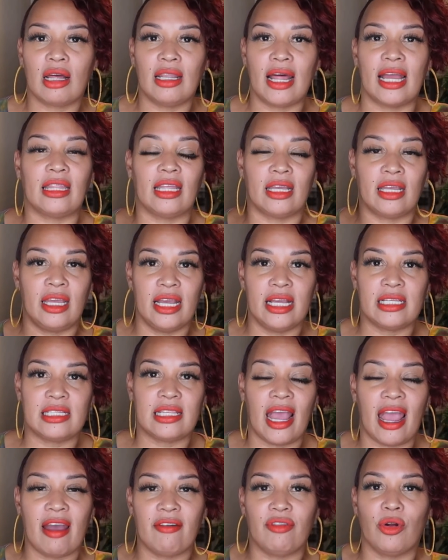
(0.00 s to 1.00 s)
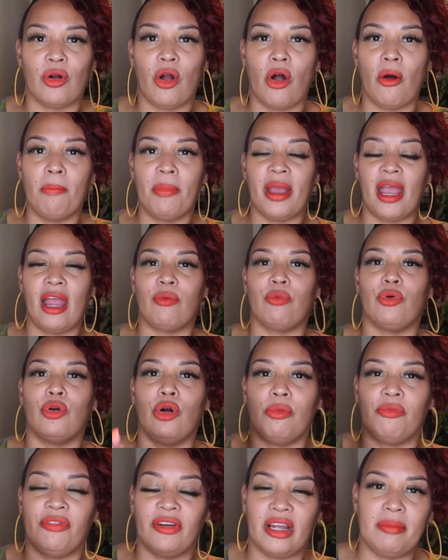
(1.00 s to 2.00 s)
like the kids to have their own
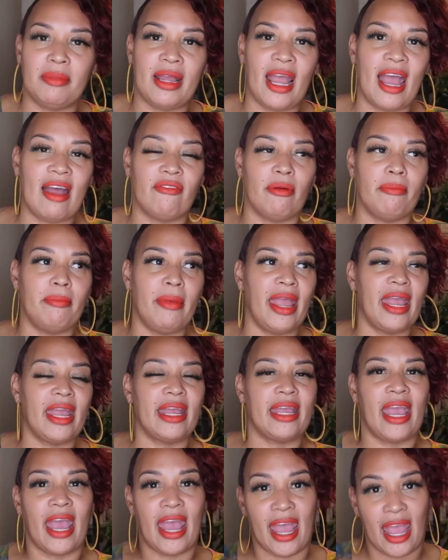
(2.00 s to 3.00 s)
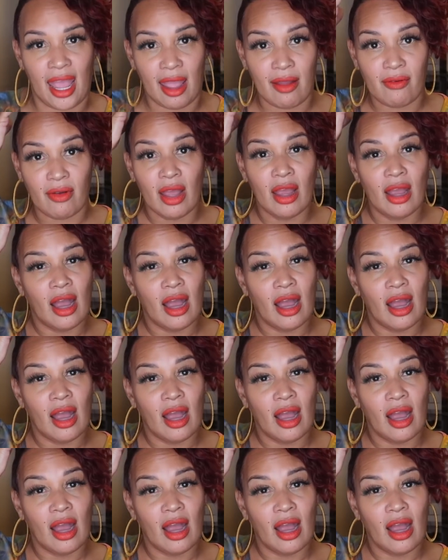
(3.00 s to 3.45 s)
bedroom, for him to have a man cave,